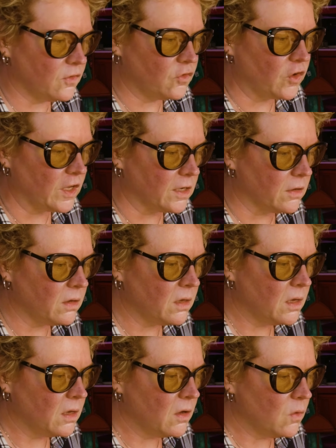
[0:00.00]
on this
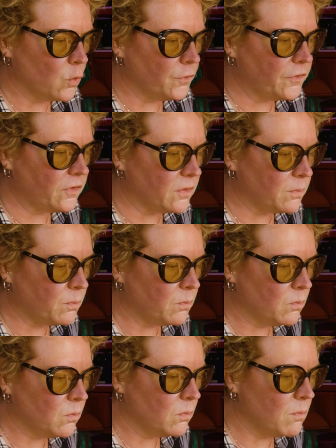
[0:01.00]
channel was to
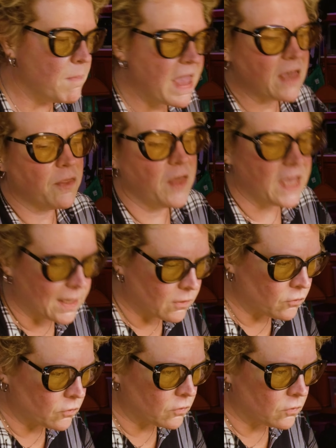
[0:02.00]
make
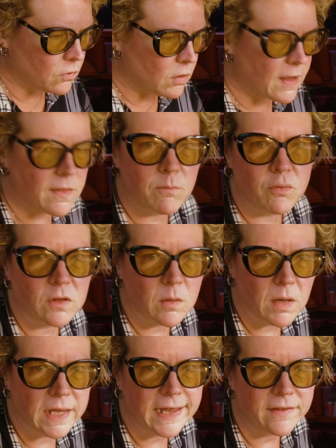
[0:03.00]
things and then put
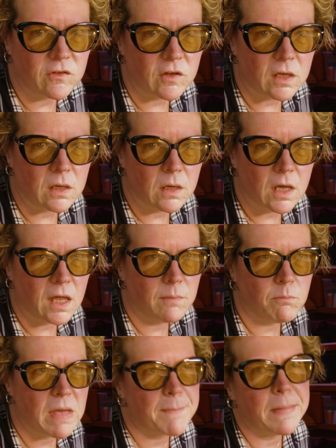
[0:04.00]
them on Etsy
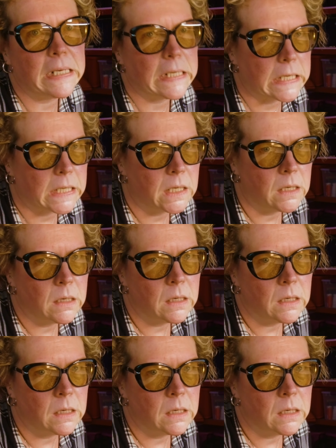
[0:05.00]
and make money.